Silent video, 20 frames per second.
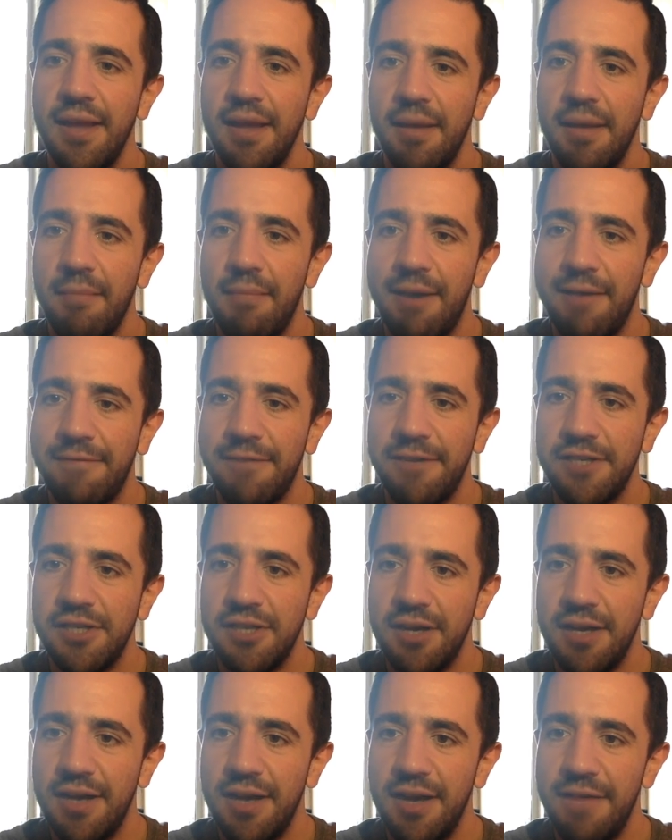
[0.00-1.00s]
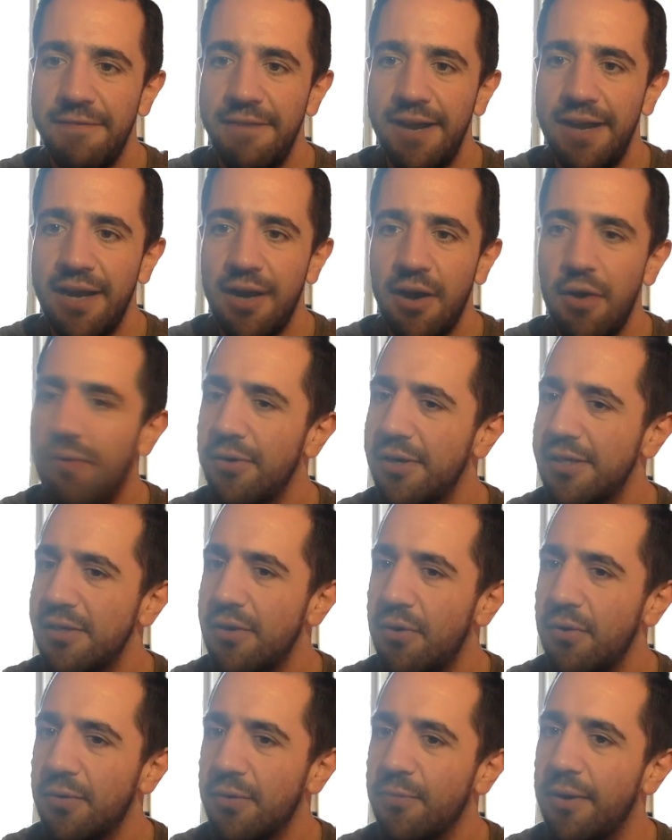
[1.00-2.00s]
Matt Fisher, feeling old is an
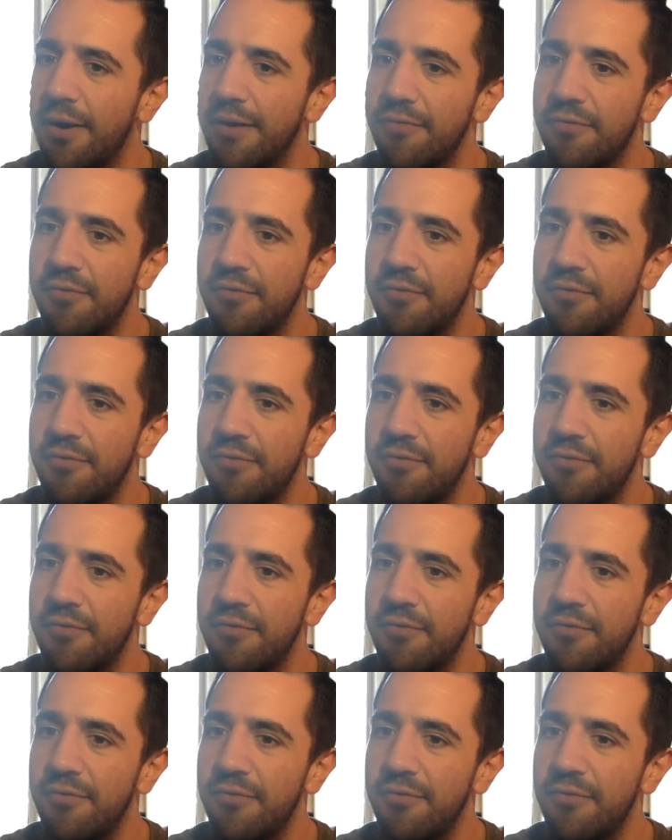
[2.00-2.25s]
odd one.